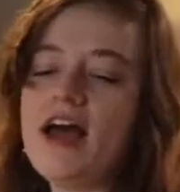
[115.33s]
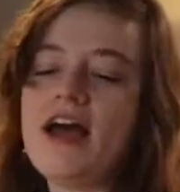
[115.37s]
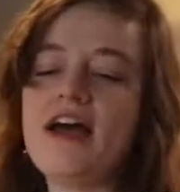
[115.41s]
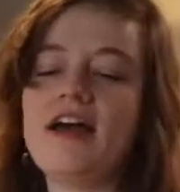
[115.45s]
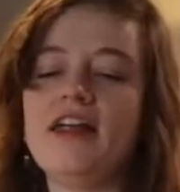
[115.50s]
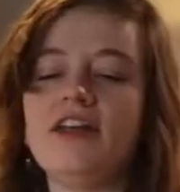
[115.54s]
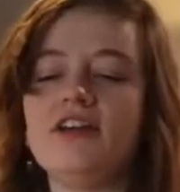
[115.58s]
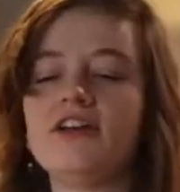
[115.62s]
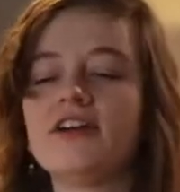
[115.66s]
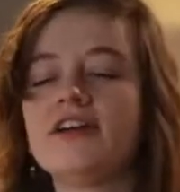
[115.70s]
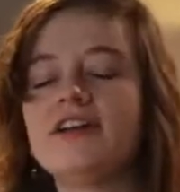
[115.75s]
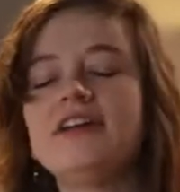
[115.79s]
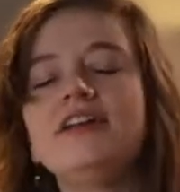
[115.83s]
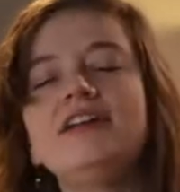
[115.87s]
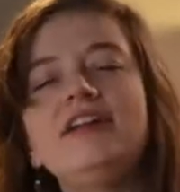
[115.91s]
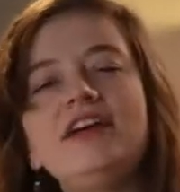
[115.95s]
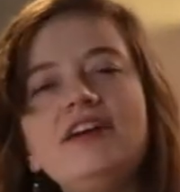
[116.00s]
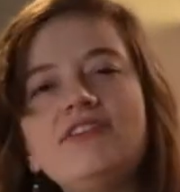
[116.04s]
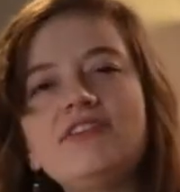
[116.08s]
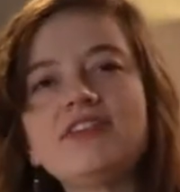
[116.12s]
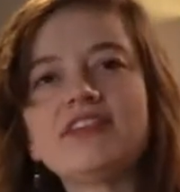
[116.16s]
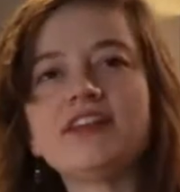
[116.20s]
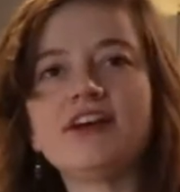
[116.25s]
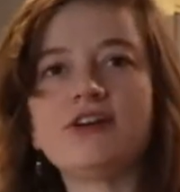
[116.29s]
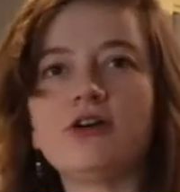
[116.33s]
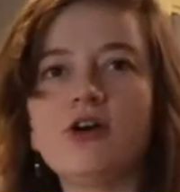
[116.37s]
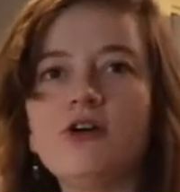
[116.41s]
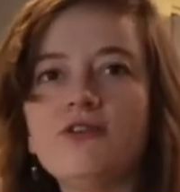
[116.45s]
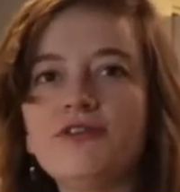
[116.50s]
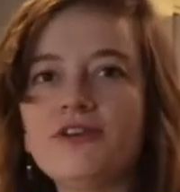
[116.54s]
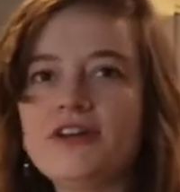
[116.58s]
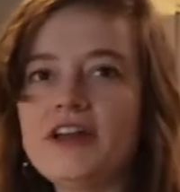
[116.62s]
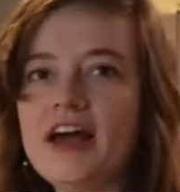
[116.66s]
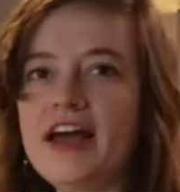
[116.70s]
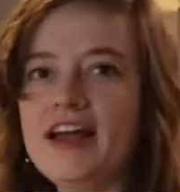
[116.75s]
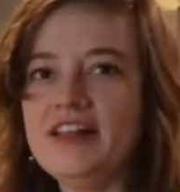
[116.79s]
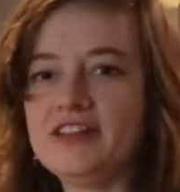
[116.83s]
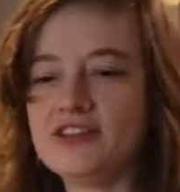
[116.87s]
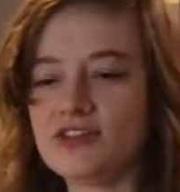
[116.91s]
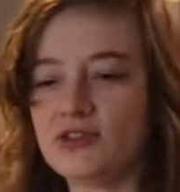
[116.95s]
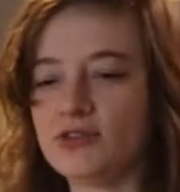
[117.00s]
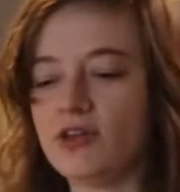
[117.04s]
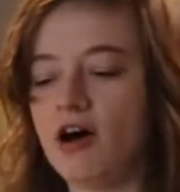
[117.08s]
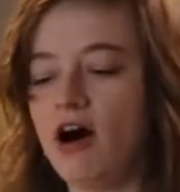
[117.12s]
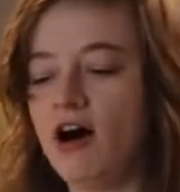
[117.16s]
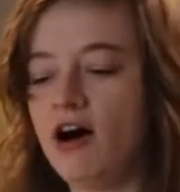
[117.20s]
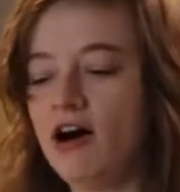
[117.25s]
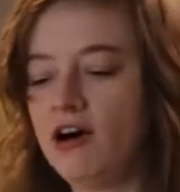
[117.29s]
And you're going to leave it there overnight so
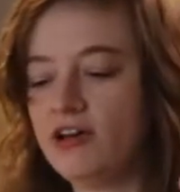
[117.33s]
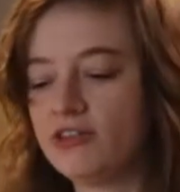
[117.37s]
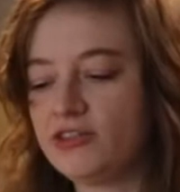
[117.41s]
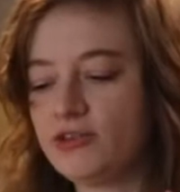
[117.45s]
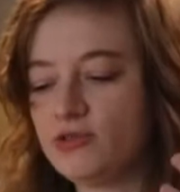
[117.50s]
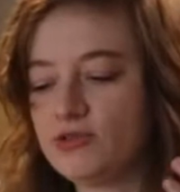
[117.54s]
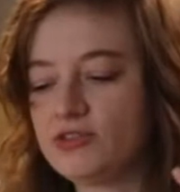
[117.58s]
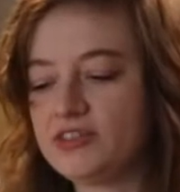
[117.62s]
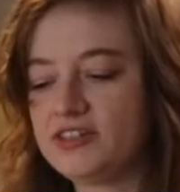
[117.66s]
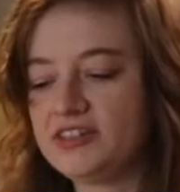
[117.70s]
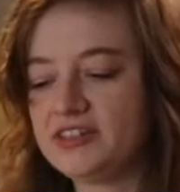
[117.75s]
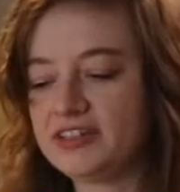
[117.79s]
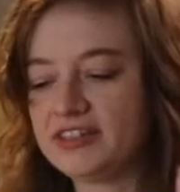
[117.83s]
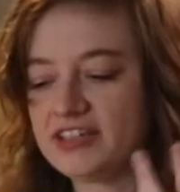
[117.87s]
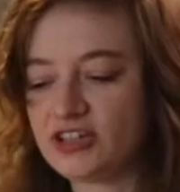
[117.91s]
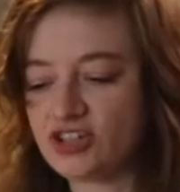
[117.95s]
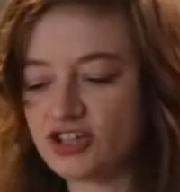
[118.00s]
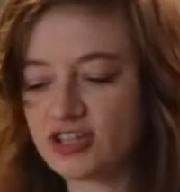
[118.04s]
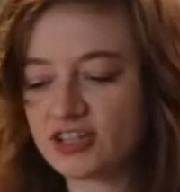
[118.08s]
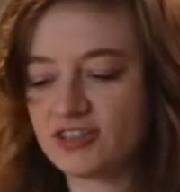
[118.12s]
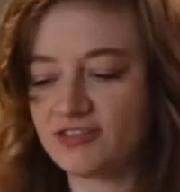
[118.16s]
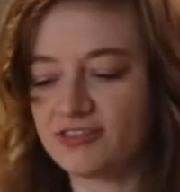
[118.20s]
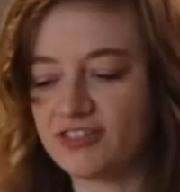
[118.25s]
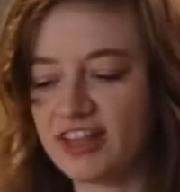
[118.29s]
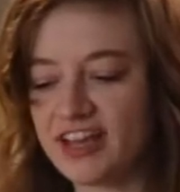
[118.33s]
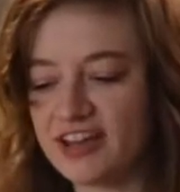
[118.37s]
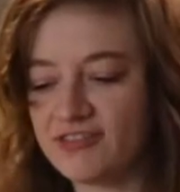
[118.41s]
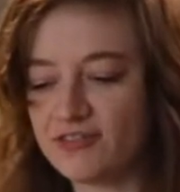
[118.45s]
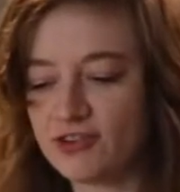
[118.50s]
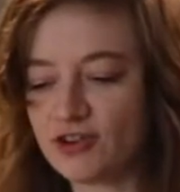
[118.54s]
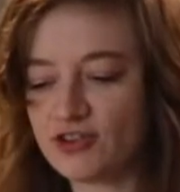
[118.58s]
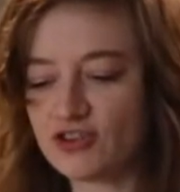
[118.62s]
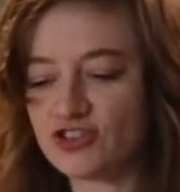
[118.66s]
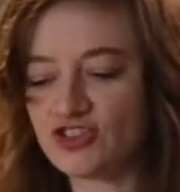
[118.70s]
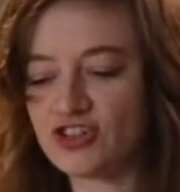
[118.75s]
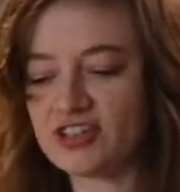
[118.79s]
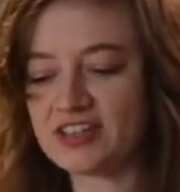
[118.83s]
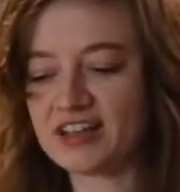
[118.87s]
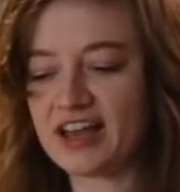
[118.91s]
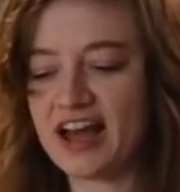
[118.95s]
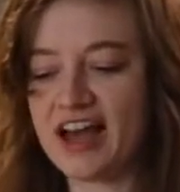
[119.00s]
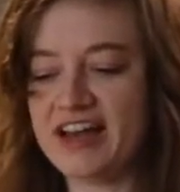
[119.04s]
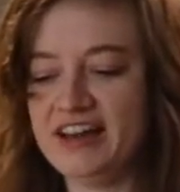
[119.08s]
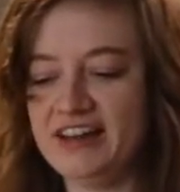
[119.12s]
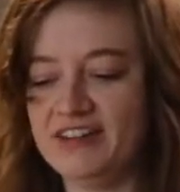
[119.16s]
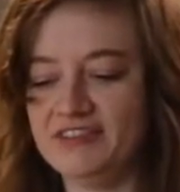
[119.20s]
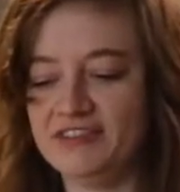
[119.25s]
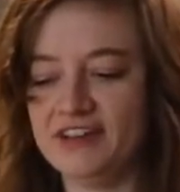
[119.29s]
that all those delicious flavors just
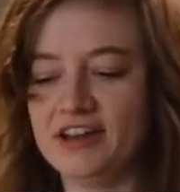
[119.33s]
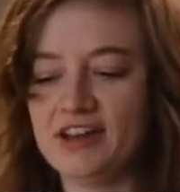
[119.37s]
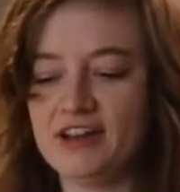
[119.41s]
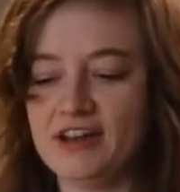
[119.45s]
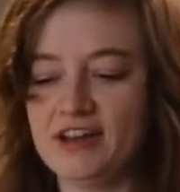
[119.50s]
kind of